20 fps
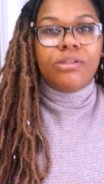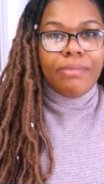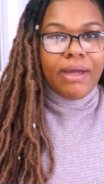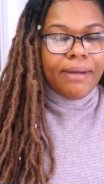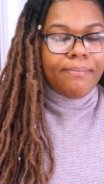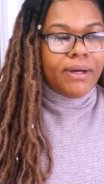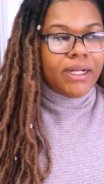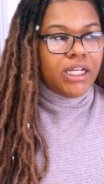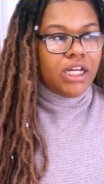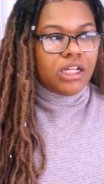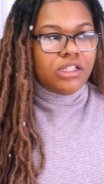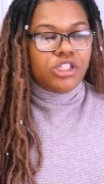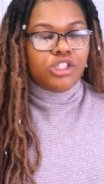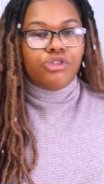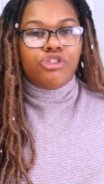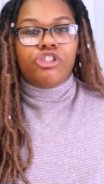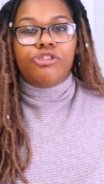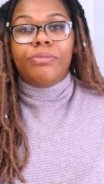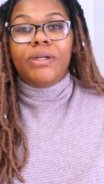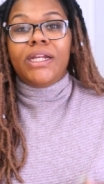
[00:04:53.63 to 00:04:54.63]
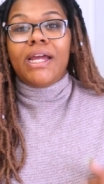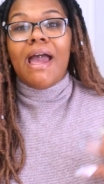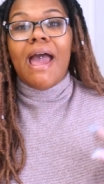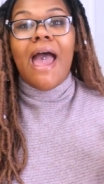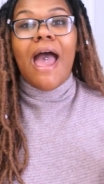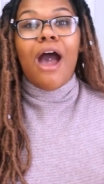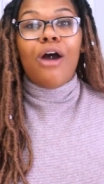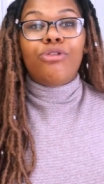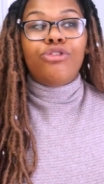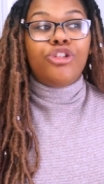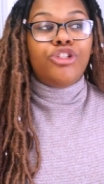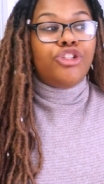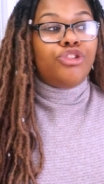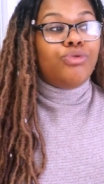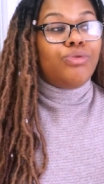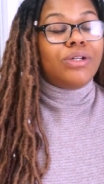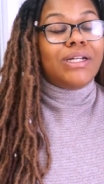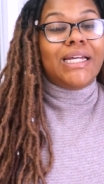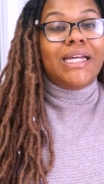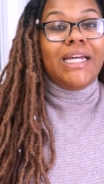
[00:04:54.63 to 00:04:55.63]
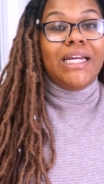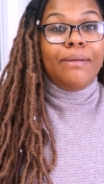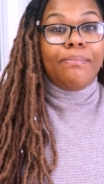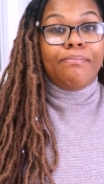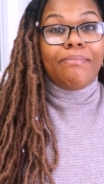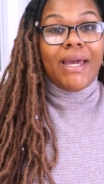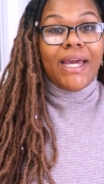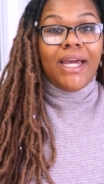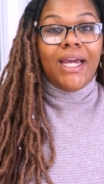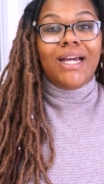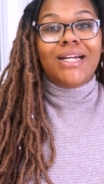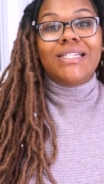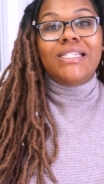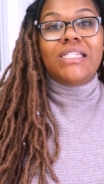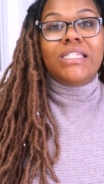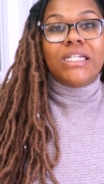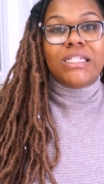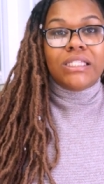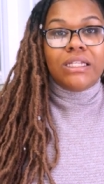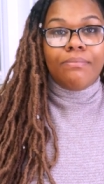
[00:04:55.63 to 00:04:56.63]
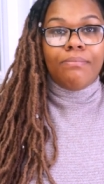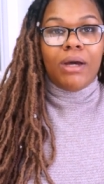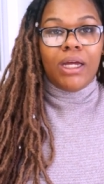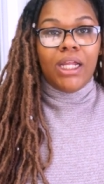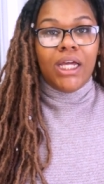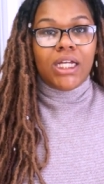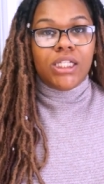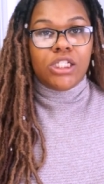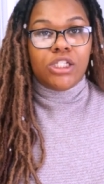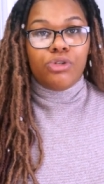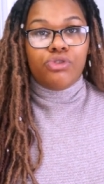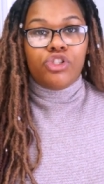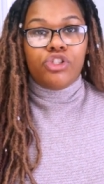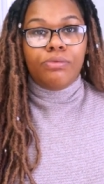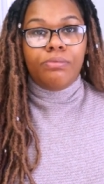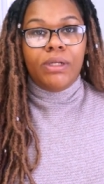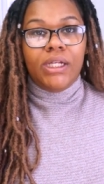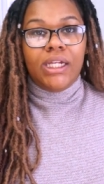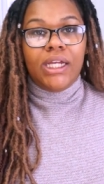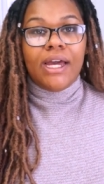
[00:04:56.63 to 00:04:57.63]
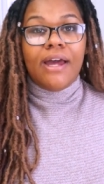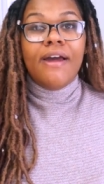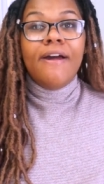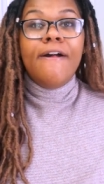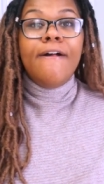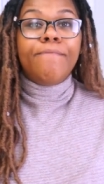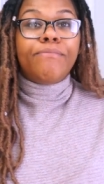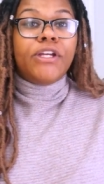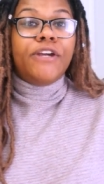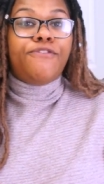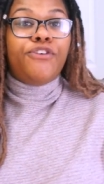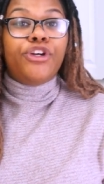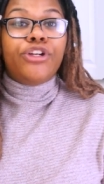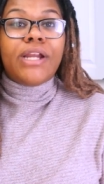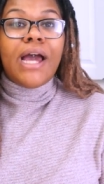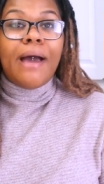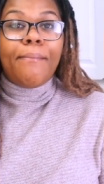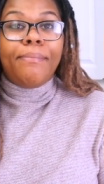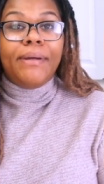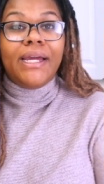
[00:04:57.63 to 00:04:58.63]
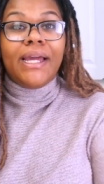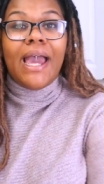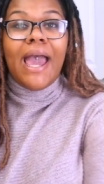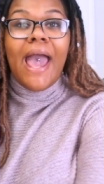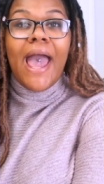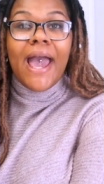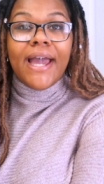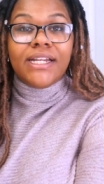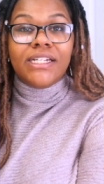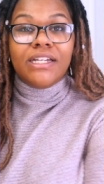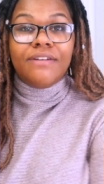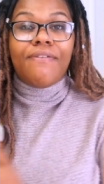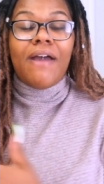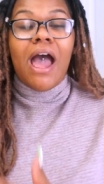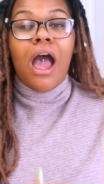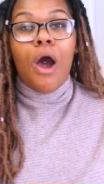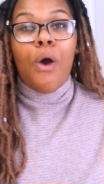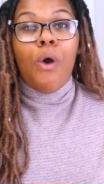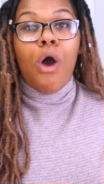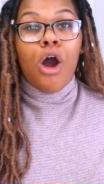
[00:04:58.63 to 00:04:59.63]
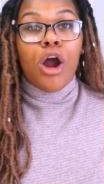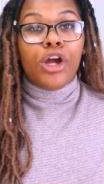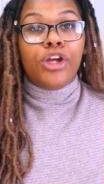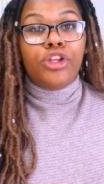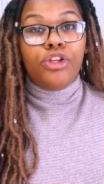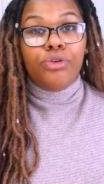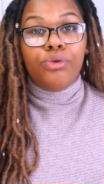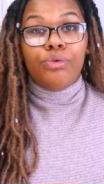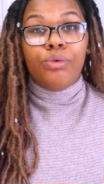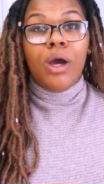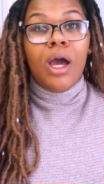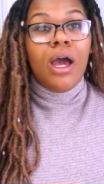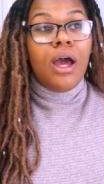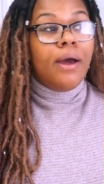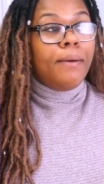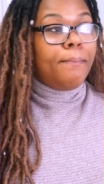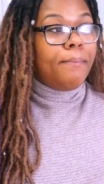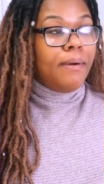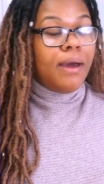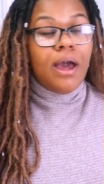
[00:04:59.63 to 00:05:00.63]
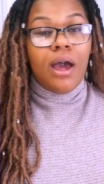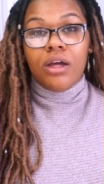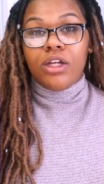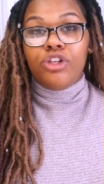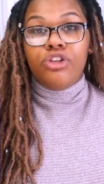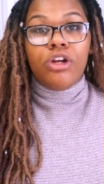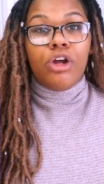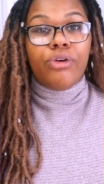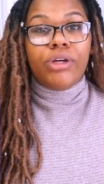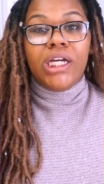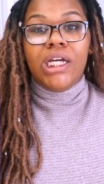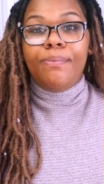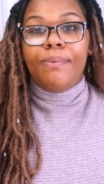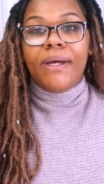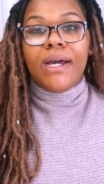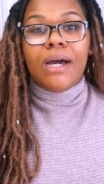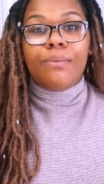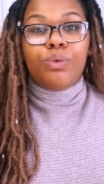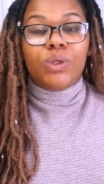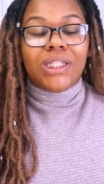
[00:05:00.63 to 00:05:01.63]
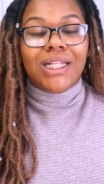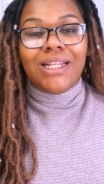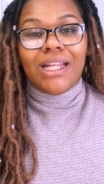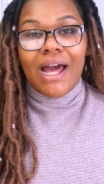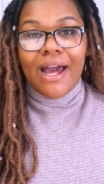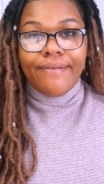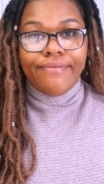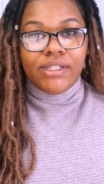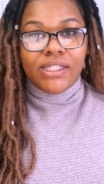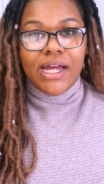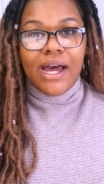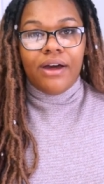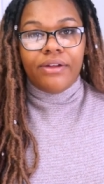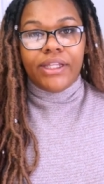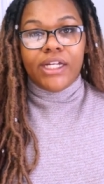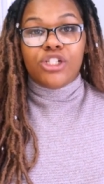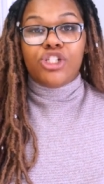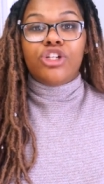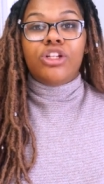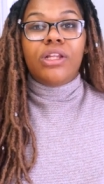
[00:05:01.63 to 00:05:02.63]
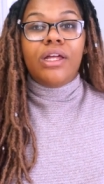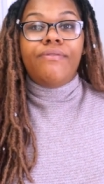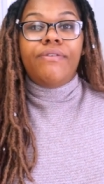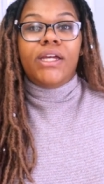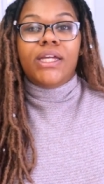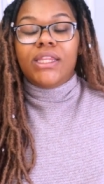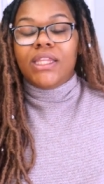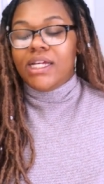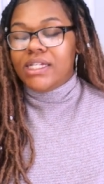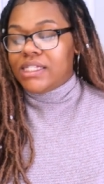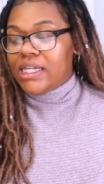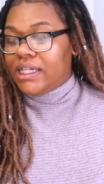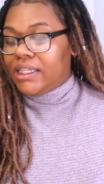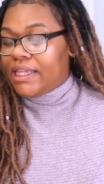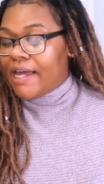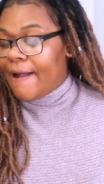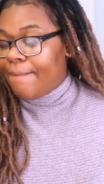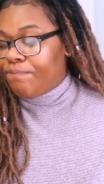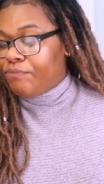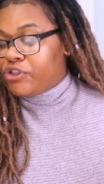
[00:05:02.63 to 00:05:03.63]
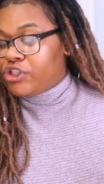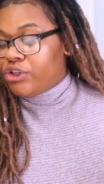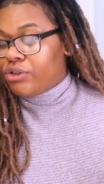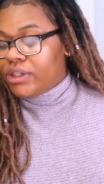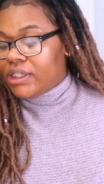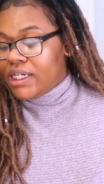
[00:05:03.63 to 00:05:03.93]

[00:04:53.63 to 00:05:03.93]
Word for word: to make money on social media, how do you keep making consistent money on social media? If you're not being active, how are you, you know, keeping up with the lifestyle that you're living and things like that. So